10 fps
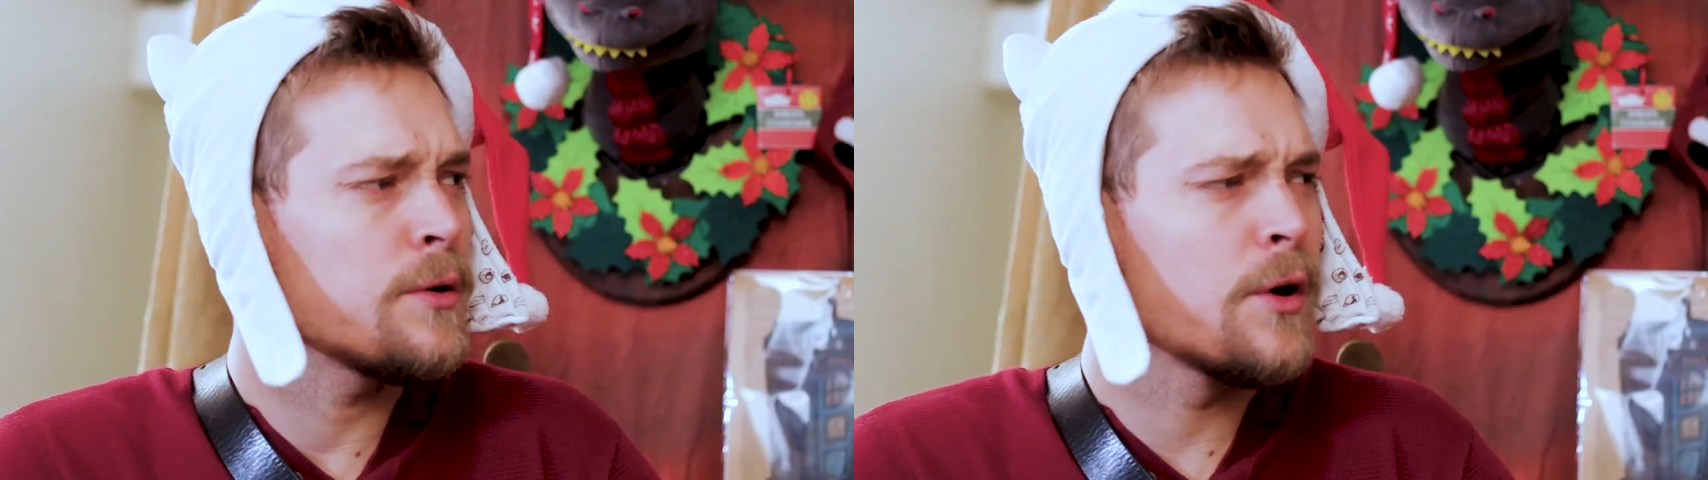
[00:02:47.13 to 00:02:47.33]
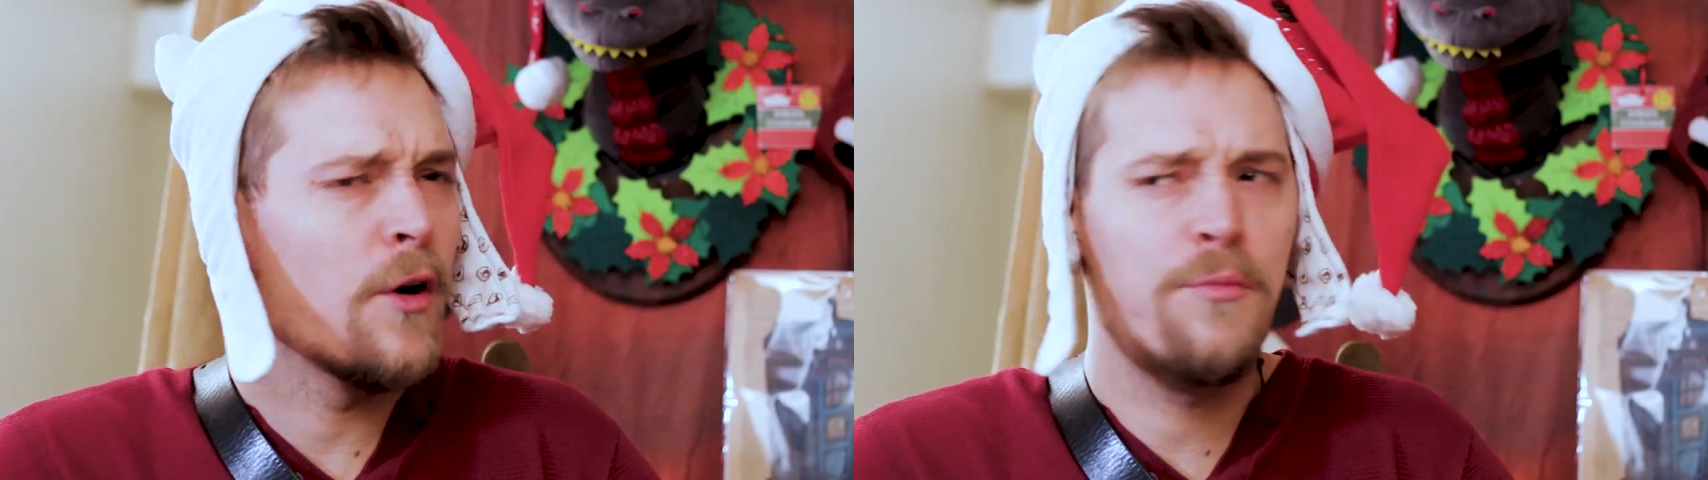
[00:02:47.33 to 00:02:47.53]

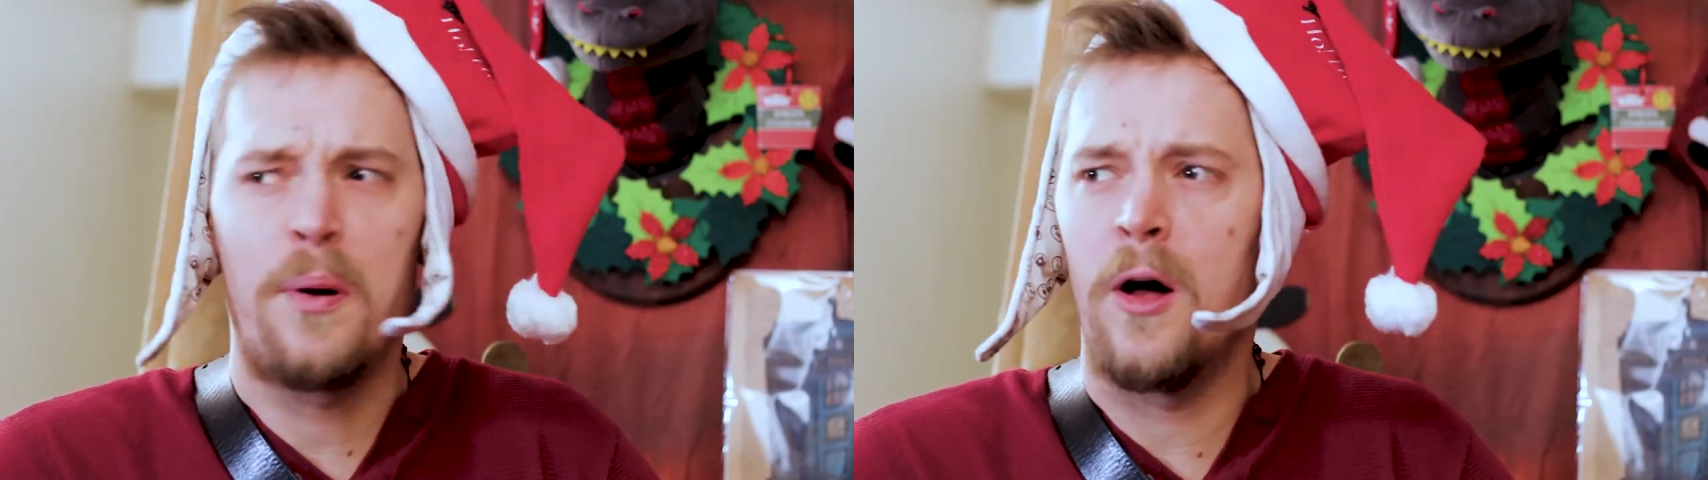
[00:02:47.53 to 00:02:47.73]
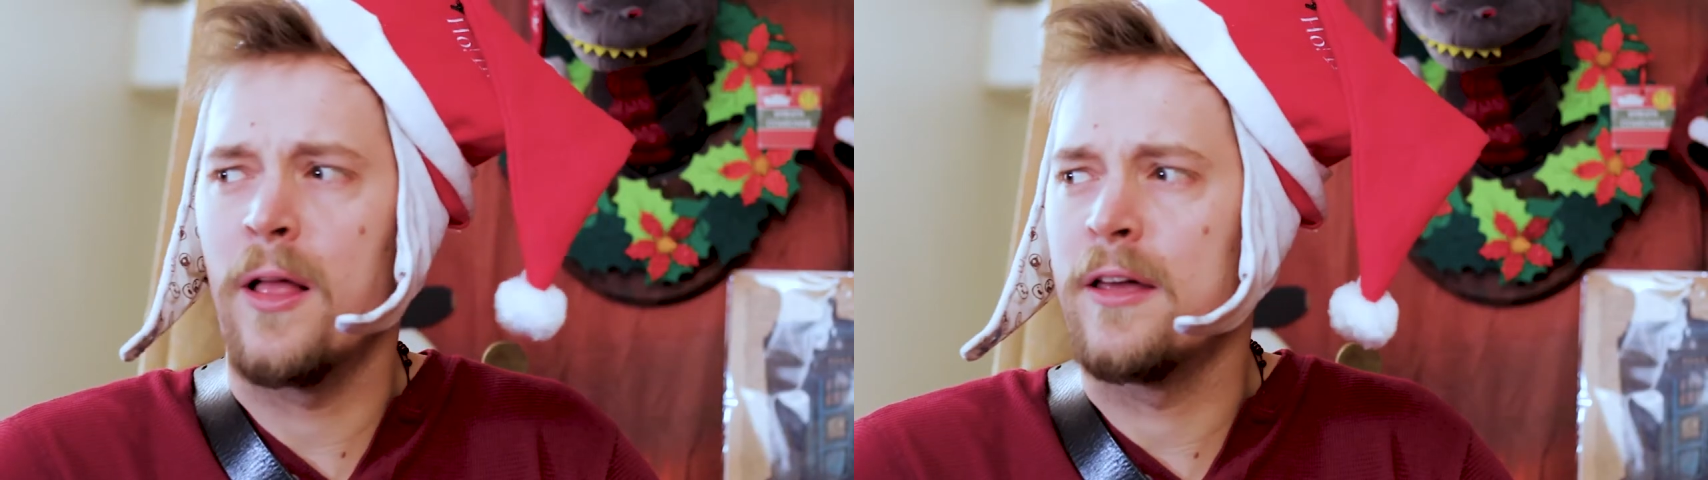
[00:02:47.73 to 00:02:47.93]
don't know if
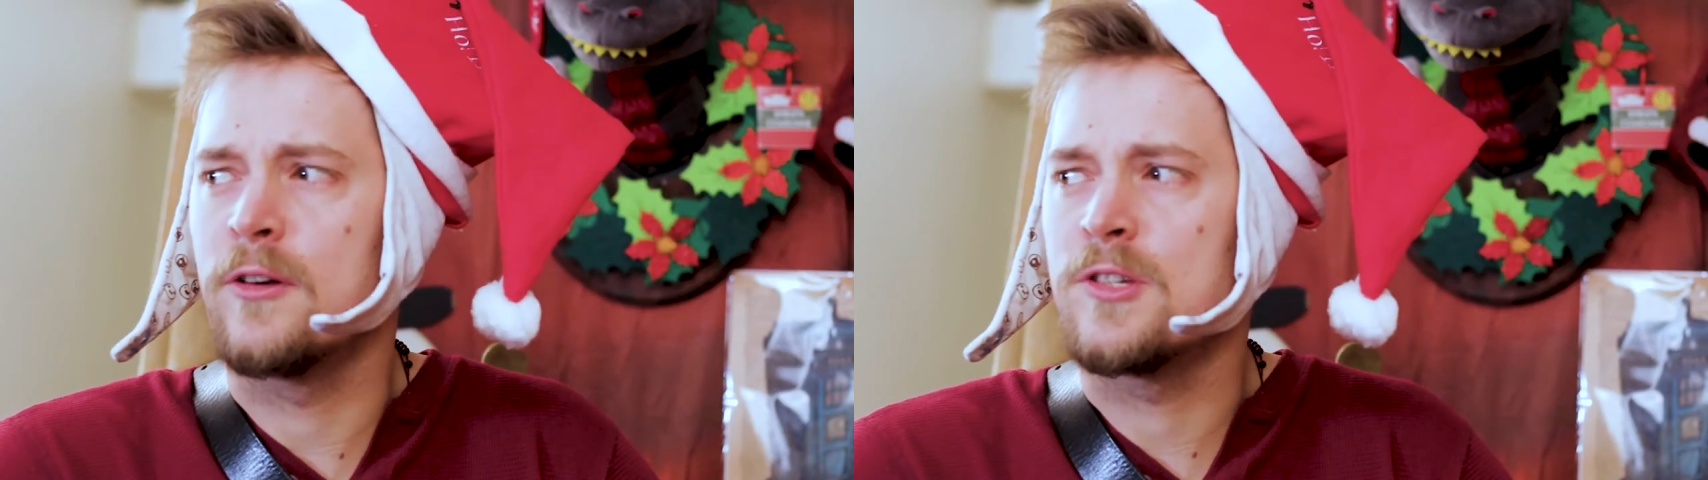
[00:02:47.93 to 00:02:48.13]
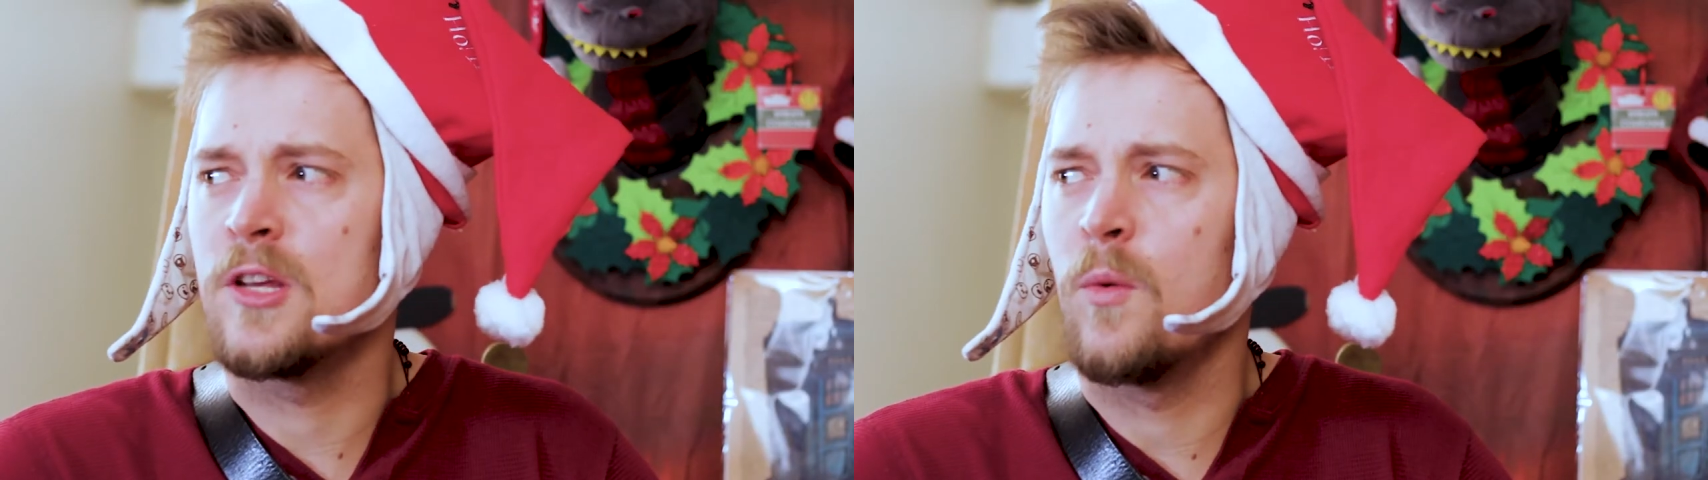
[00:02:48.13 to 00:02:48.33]
Paul
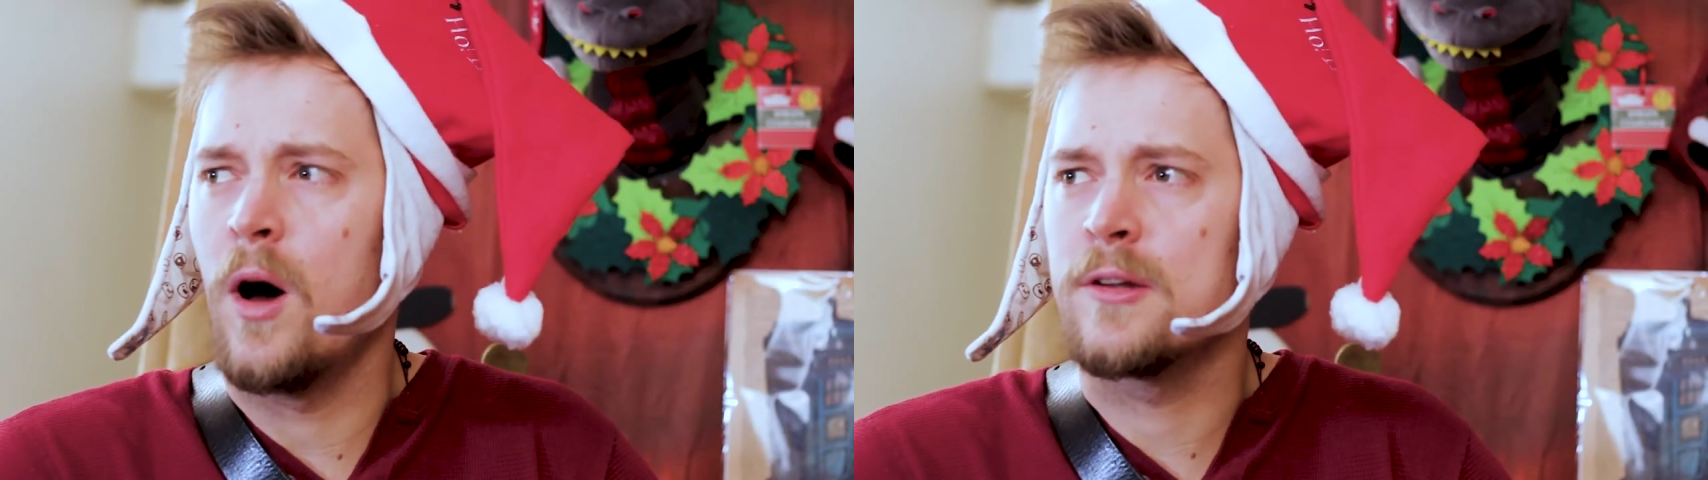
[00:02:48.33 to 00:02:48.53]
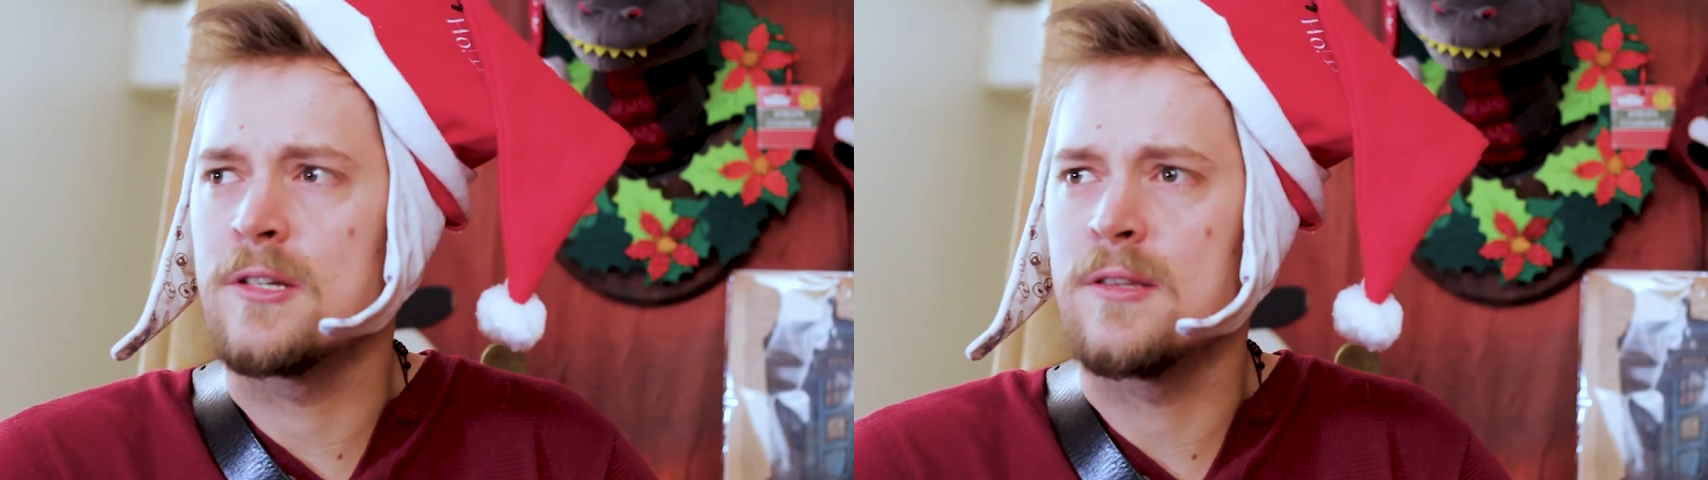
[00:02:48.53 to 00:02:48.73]
Anderson
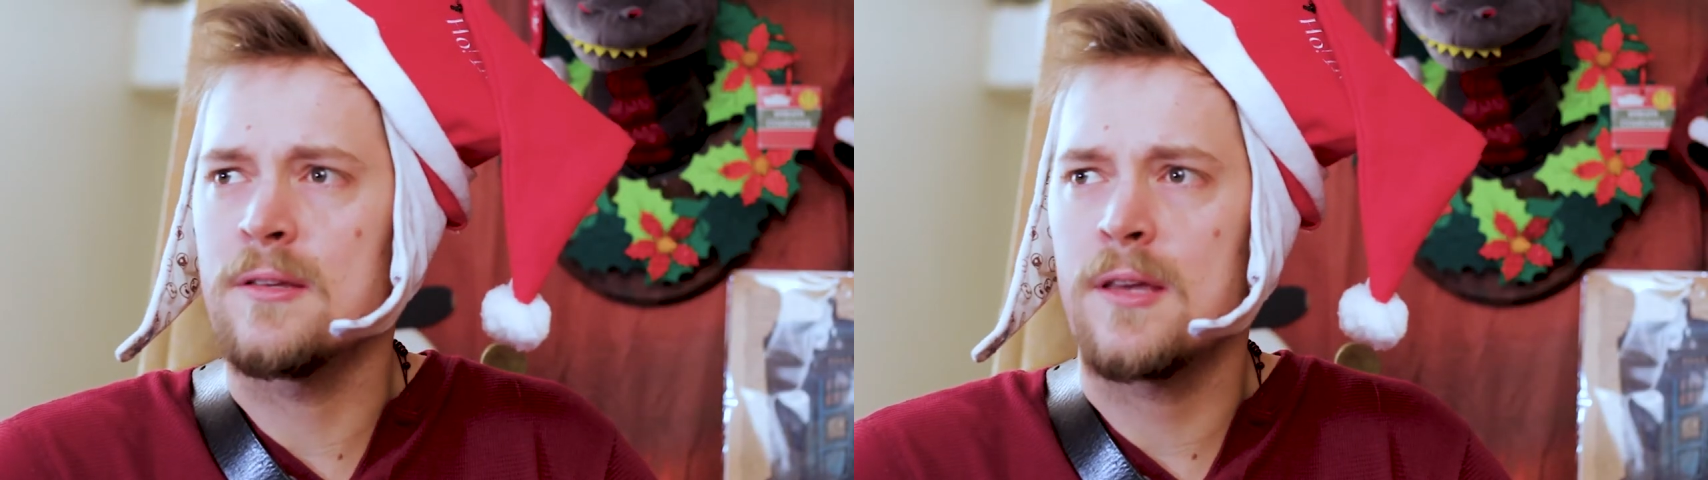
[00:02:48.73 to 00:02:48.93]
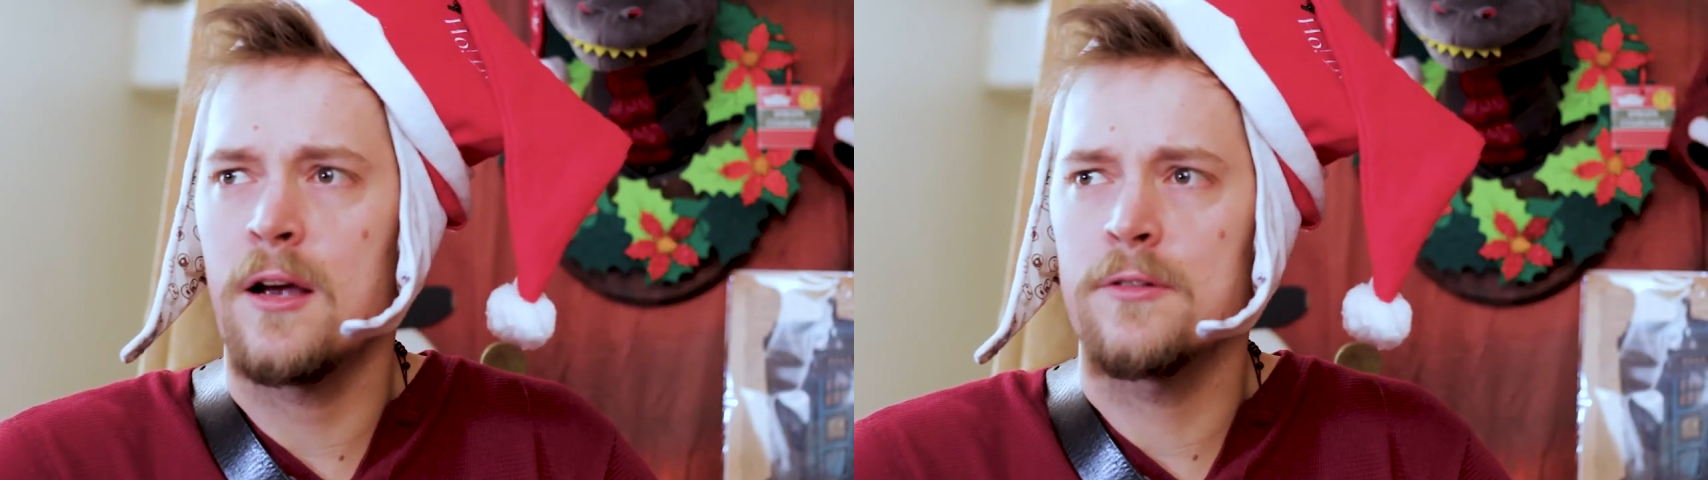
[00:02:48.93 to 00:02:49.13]
watches
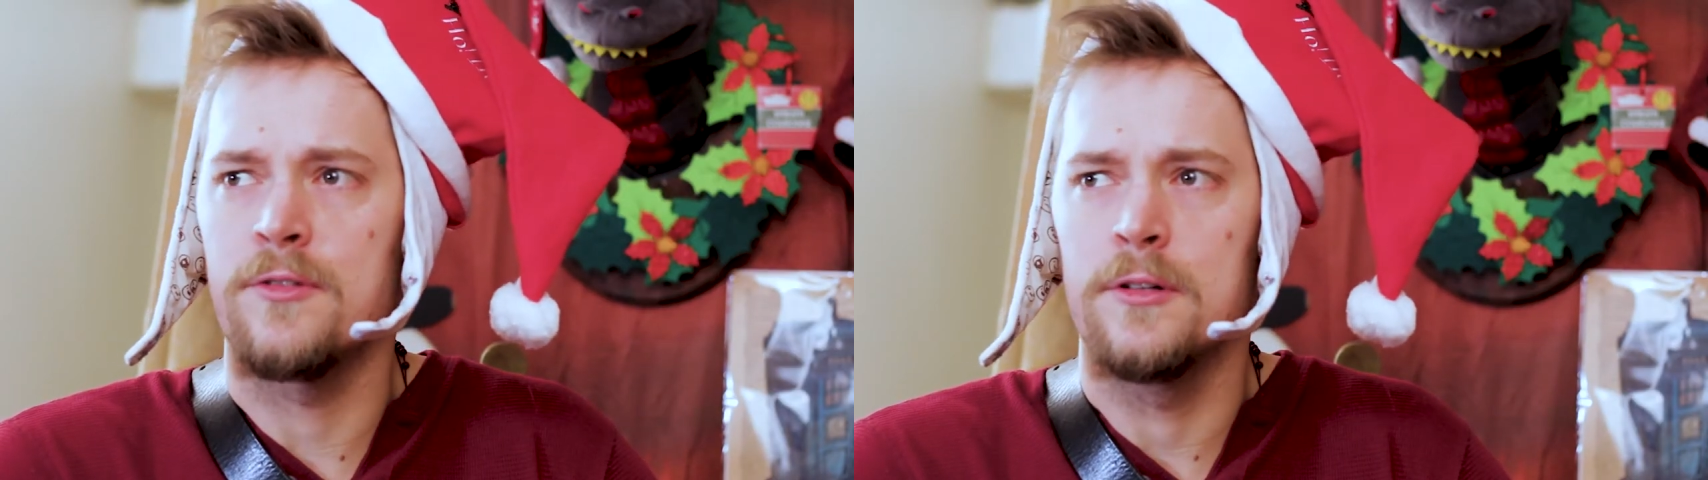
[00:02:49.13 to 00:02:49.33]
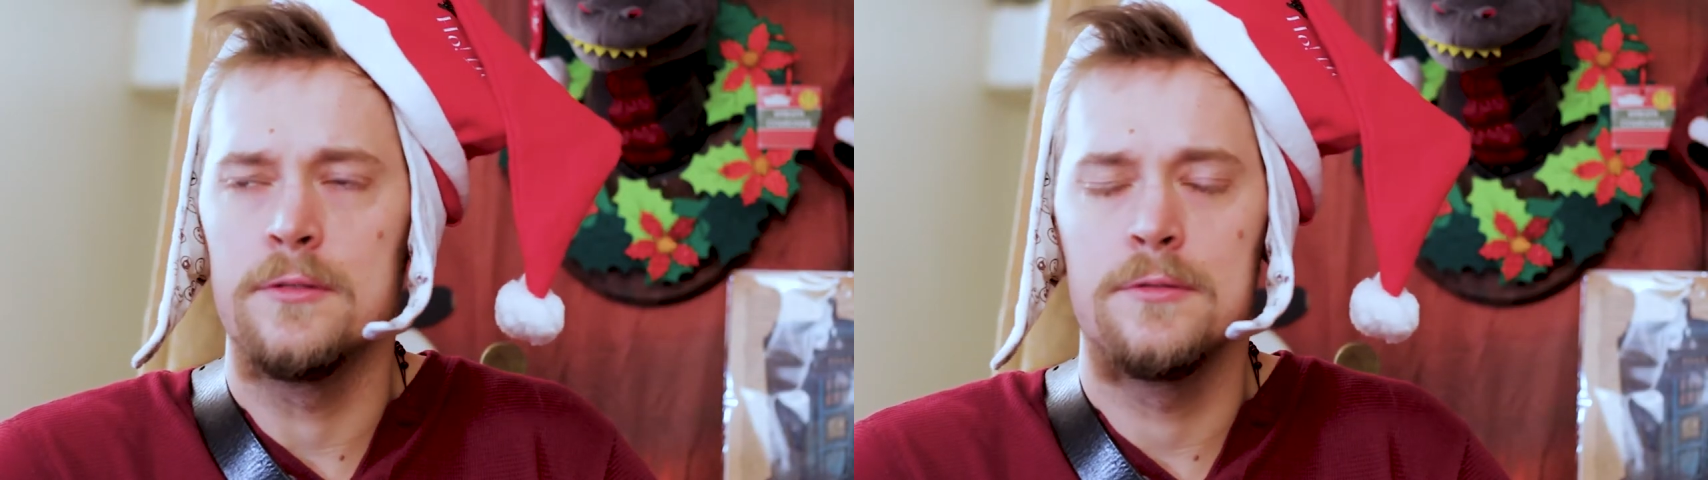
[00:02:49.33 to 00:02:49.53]
this. Careful.